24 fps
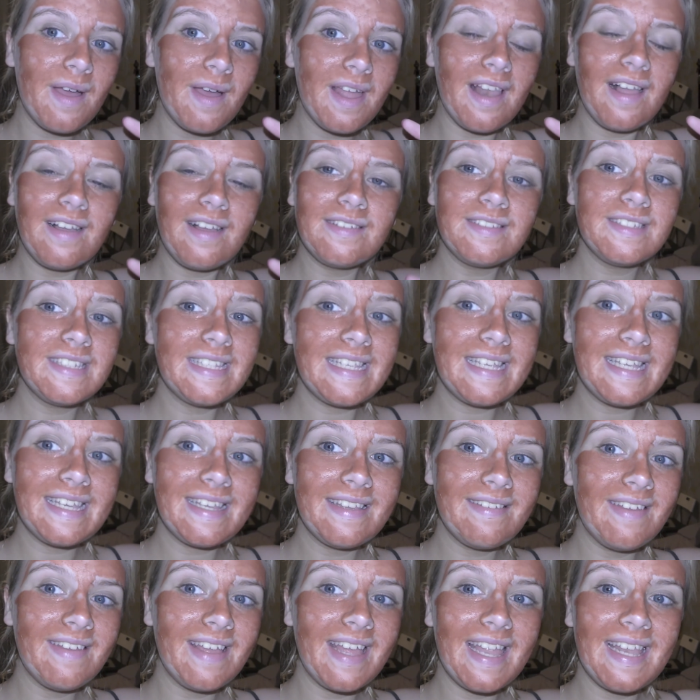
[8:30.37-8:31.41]
and I'll see
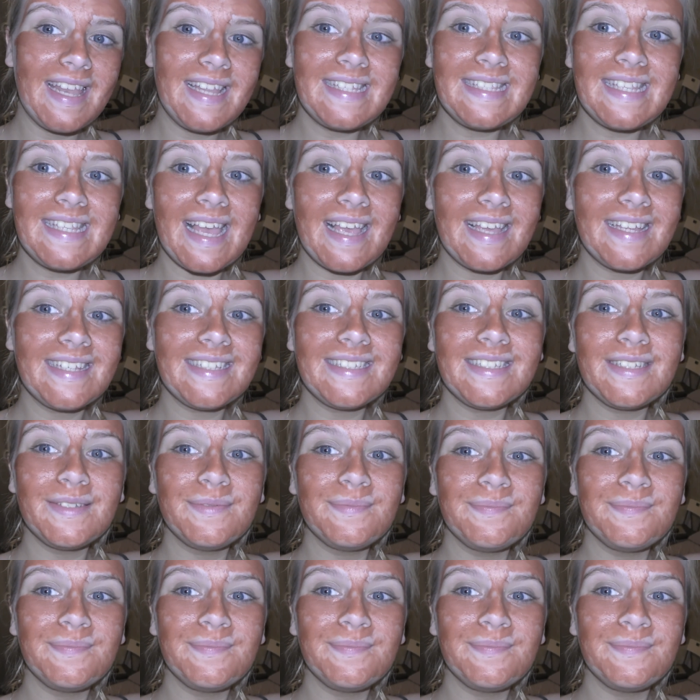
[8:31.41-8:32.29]
you in a second.